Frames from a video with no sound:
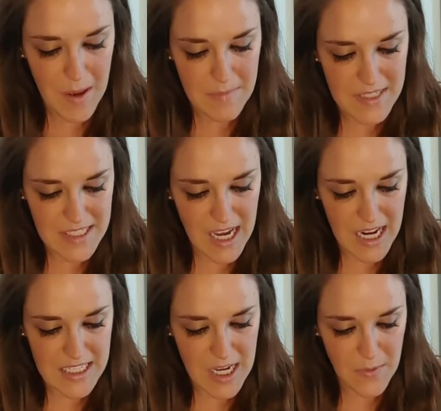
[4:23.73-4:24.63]

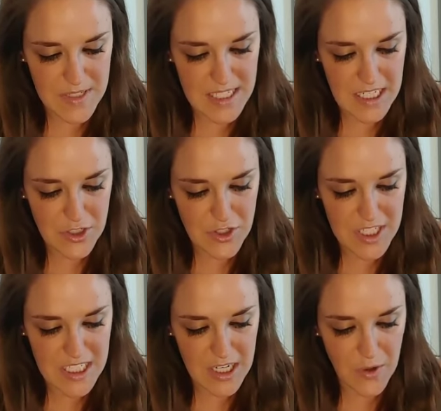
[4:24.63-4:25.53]
Besides, I wasn't
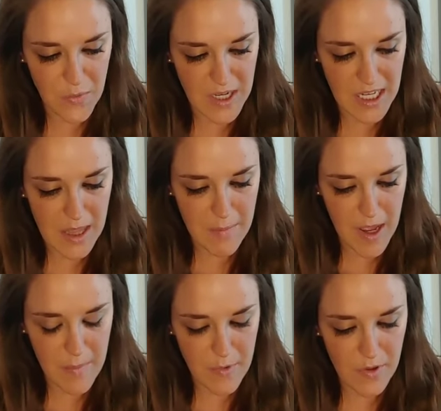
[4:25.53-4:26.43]
interested in reading the
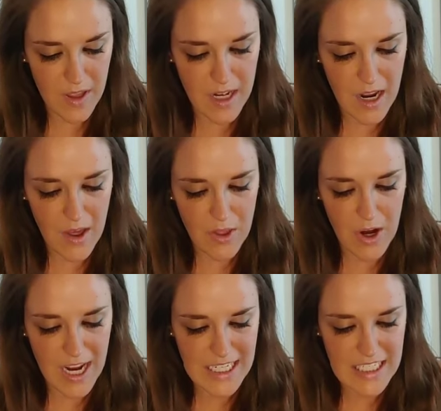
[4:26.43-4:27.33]
Bible and
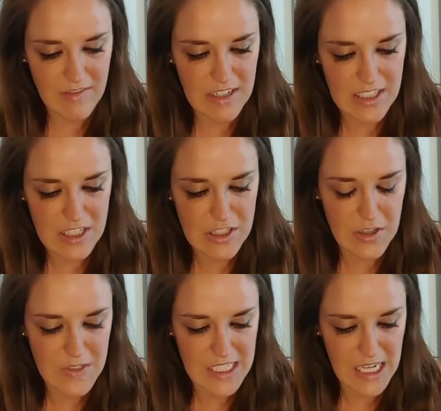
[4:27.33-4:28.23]
other activities
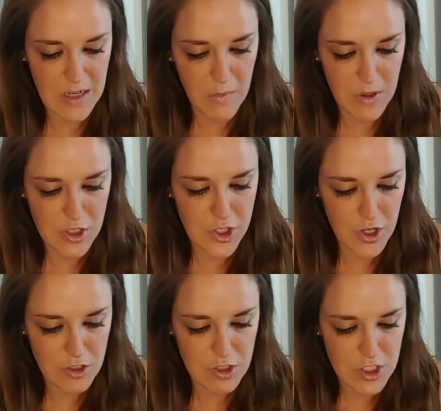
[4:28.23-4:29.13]
associated with
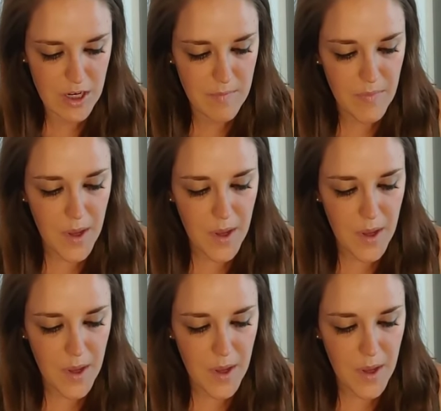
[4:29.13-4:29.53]
church.